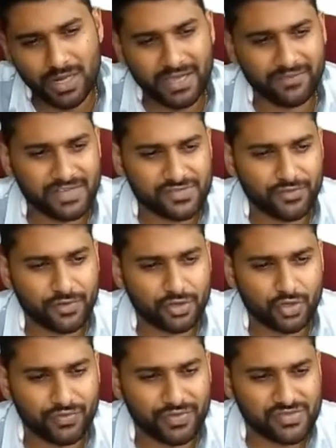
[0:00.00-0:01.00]
language for
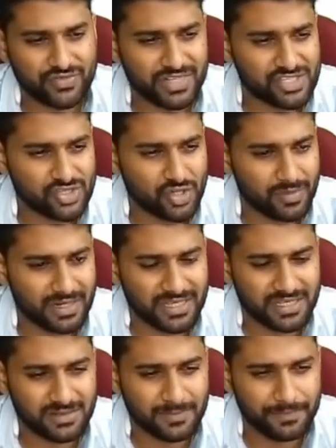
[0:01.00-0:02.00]
through? Which one is common
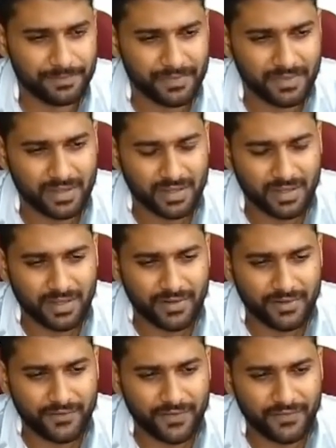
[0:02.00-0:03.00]
here?
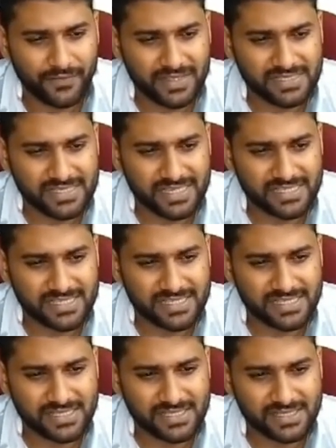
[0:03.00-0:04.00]

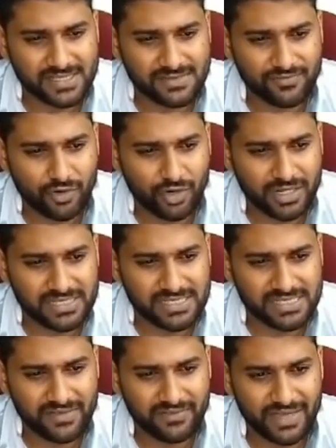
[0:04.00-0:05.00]
56,
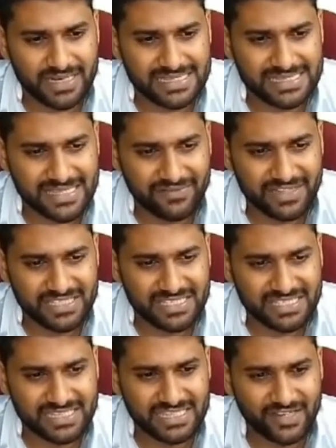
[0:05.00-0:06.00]
47,
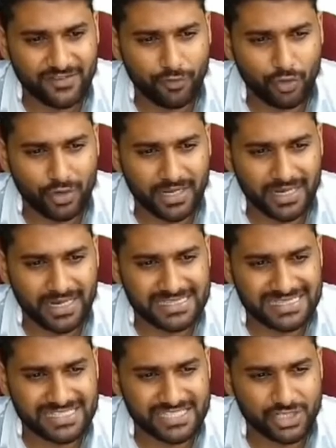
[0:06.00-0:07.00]
73, 14 and
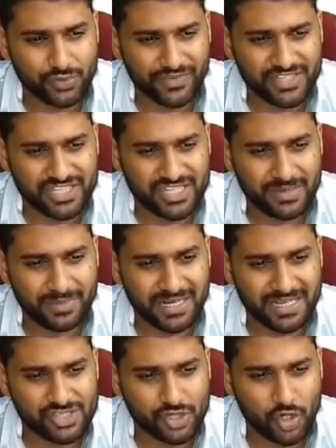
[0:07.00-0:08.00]
62. Which number
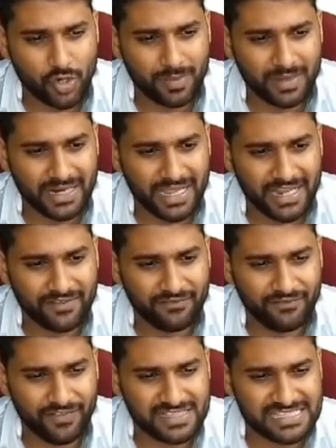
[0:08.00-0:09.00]
is common in
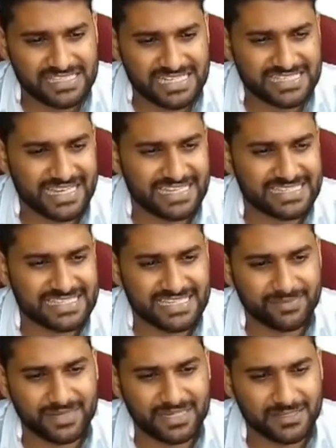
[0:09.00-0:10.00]
first and second
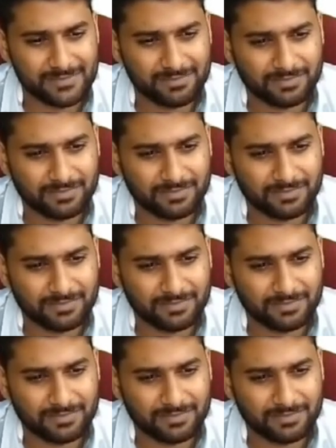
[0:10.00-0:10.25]
statement?